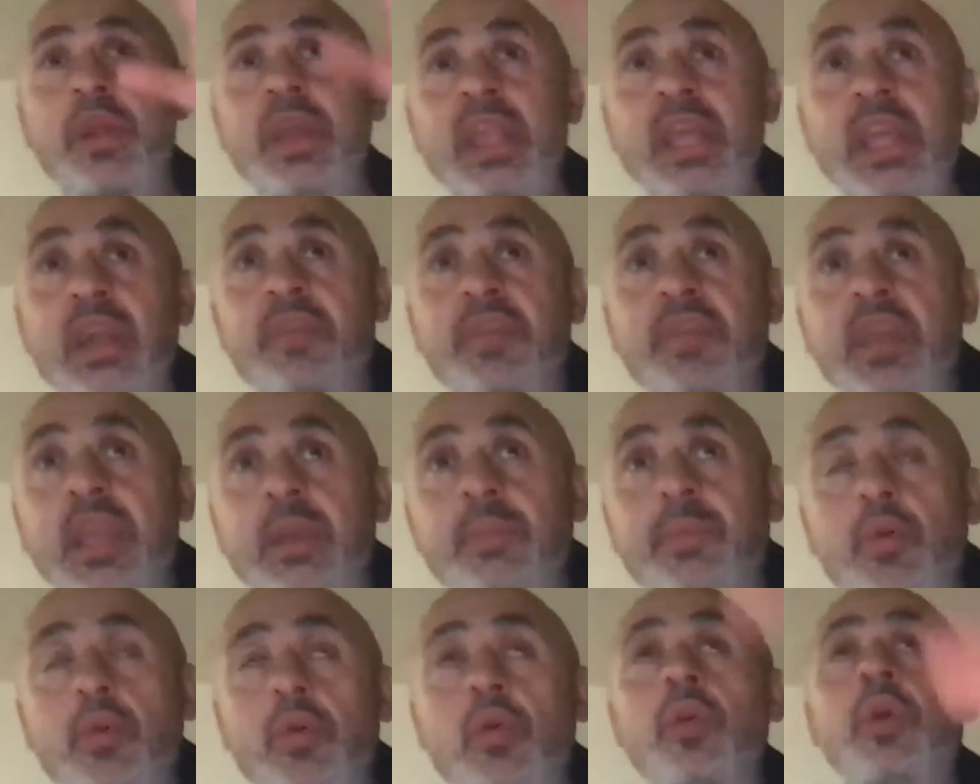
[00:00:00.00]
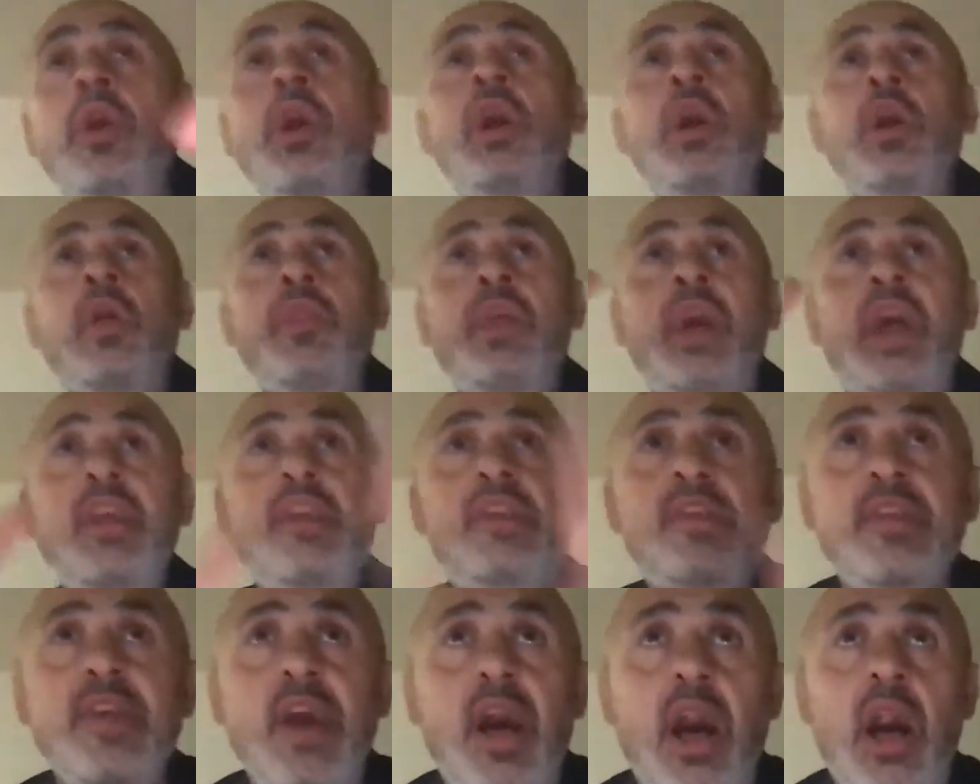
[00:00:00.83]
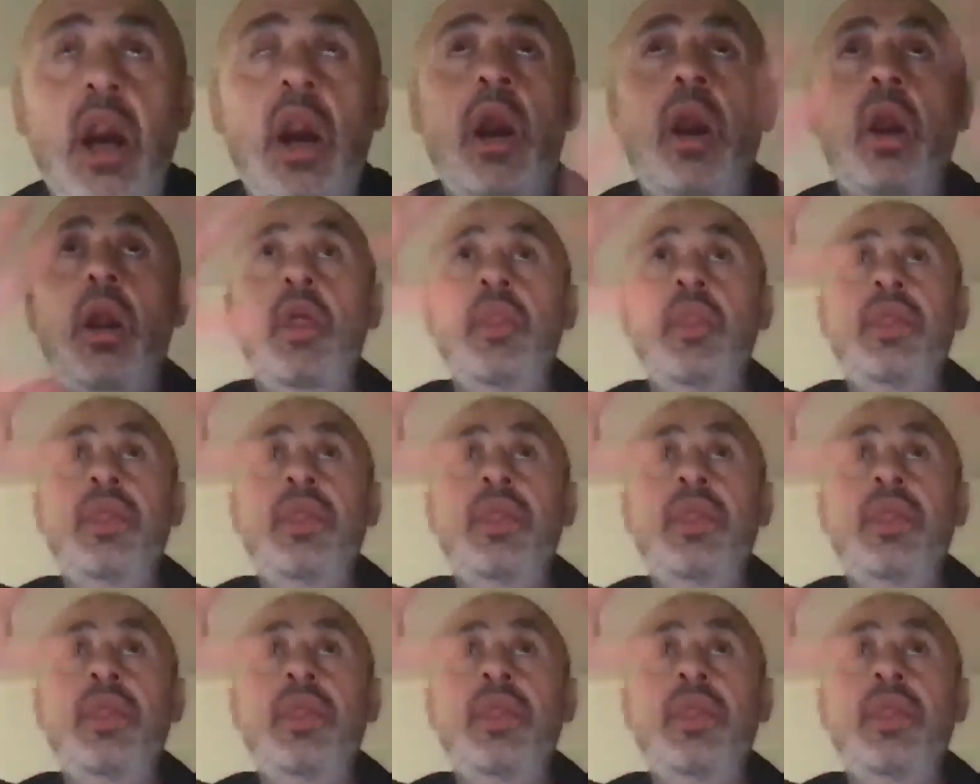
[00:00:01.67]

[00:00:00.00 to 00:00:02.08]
reading of the Hebrew, they saw